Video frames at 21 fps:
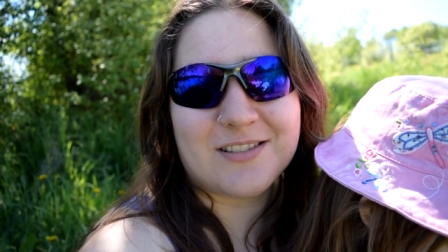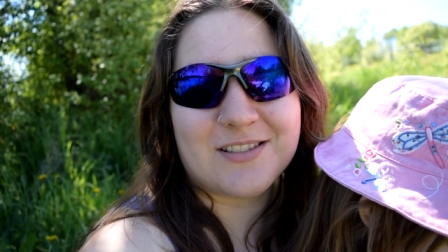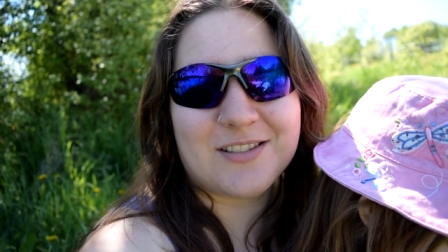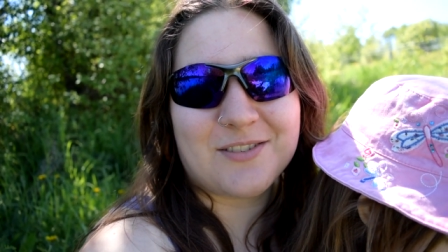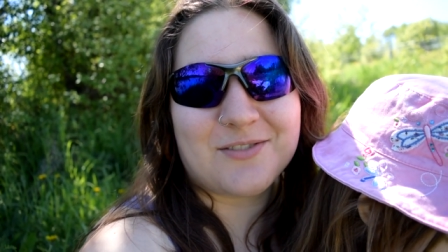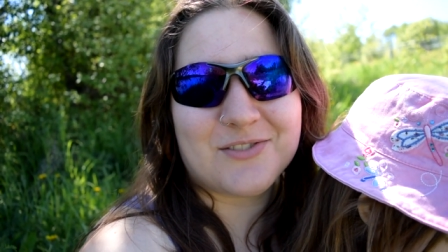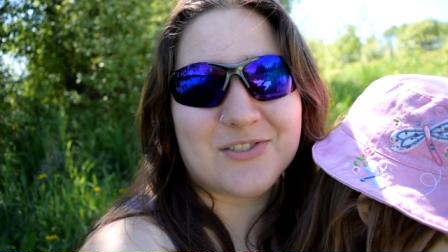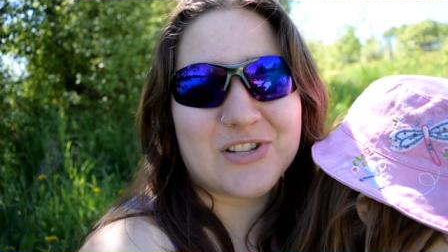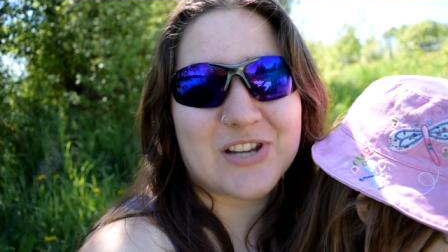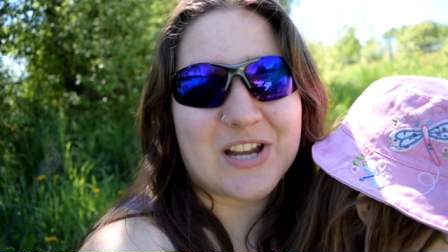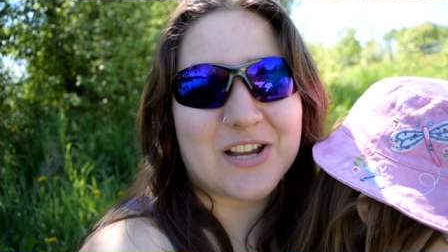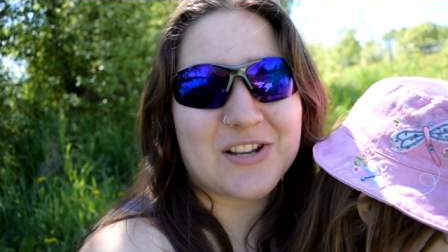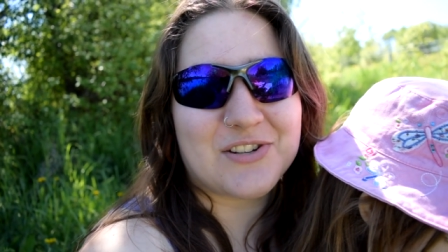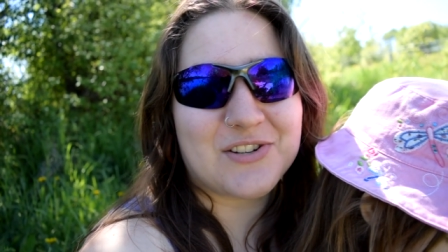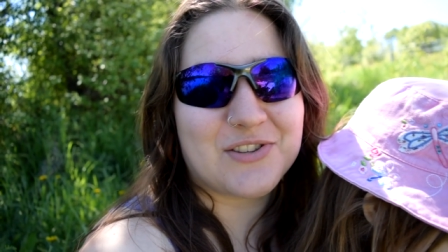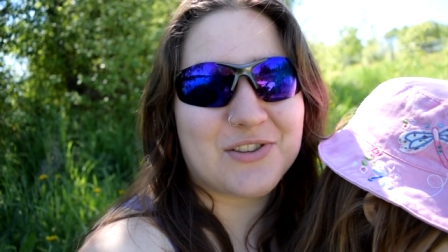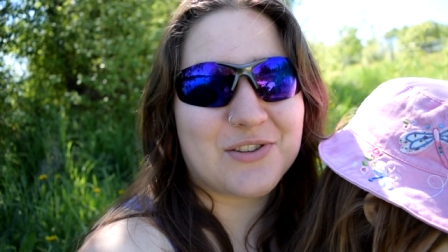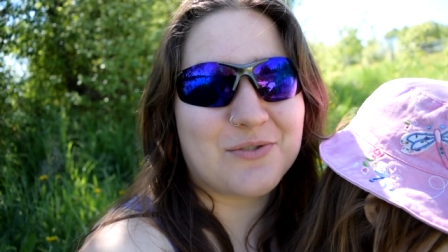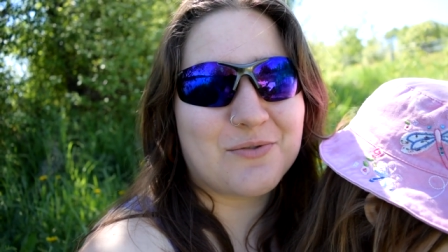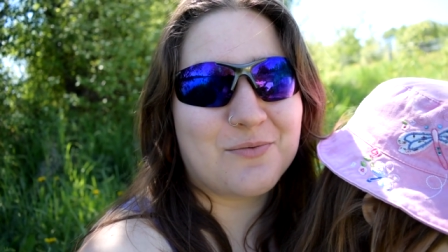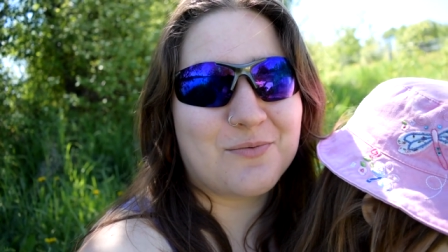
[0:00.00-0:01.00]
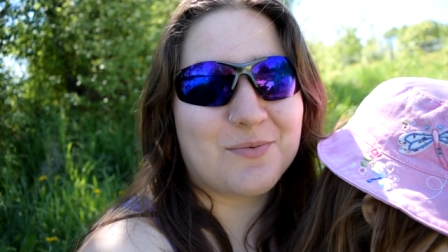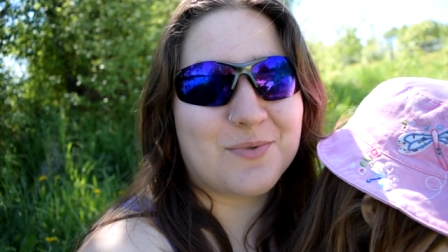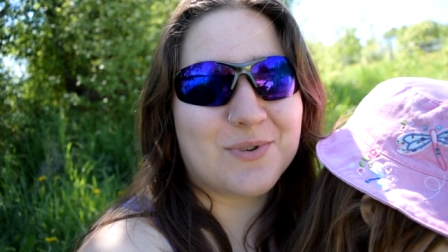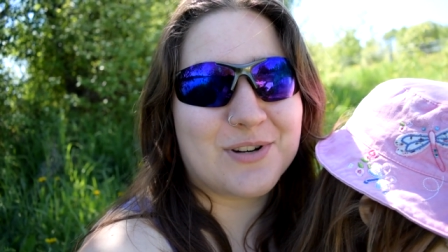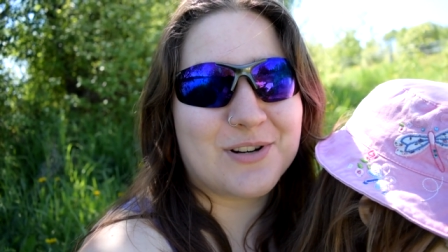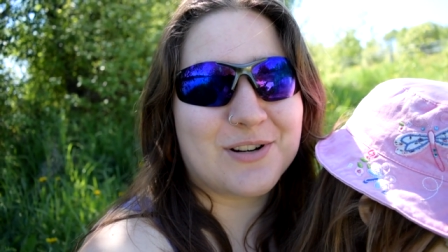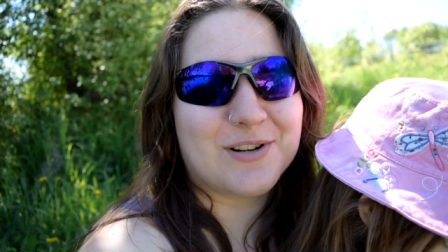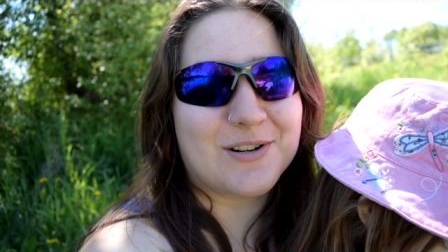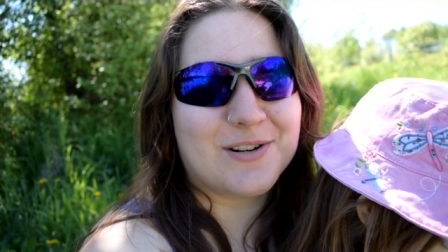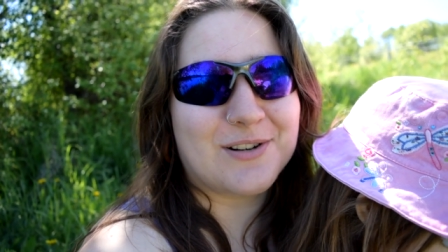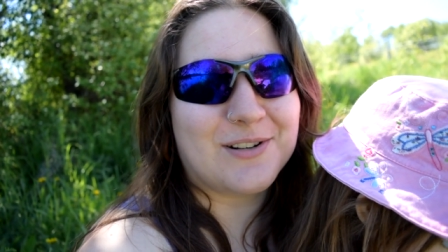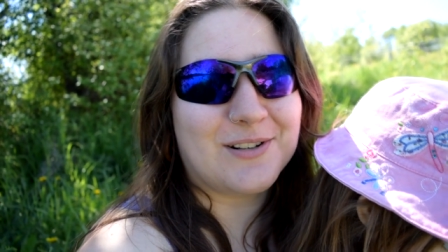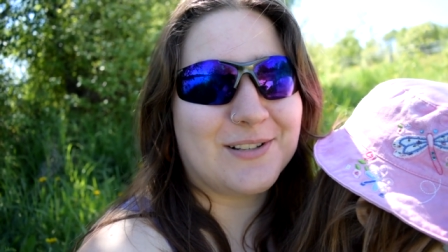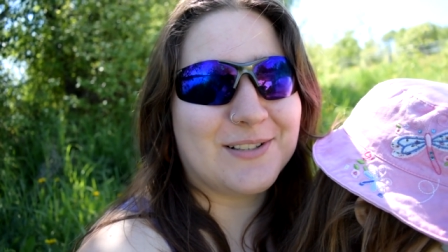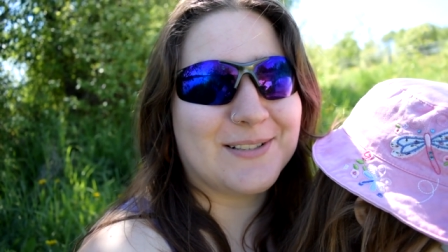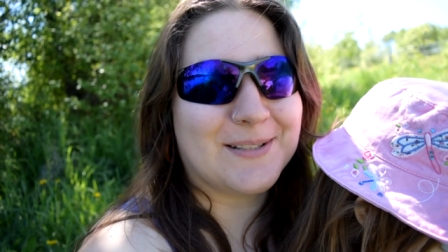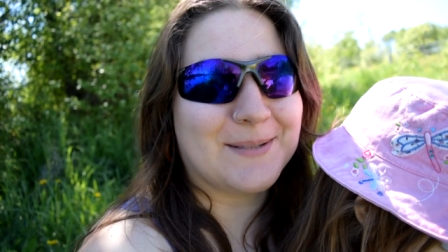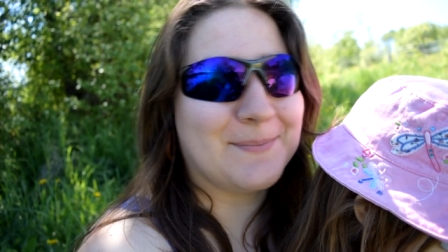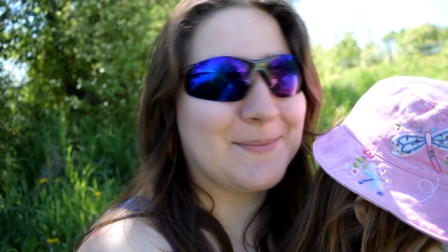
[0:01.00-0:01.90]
to change the world.